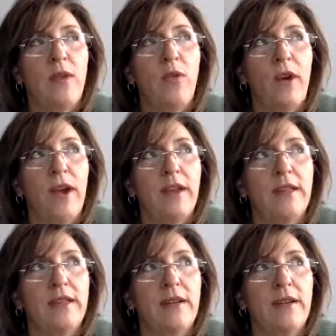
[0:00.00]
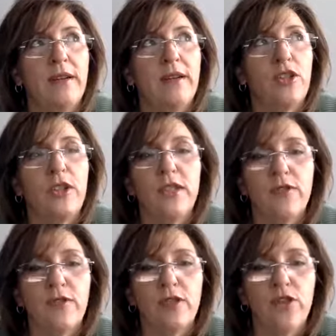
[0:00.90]
when uh,
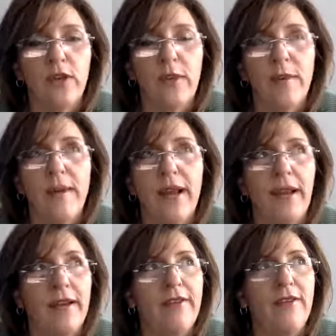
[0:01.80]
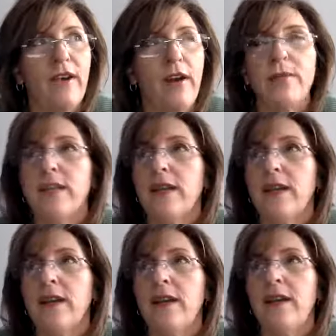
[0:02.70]
Jesus first showed up in my life, I was like,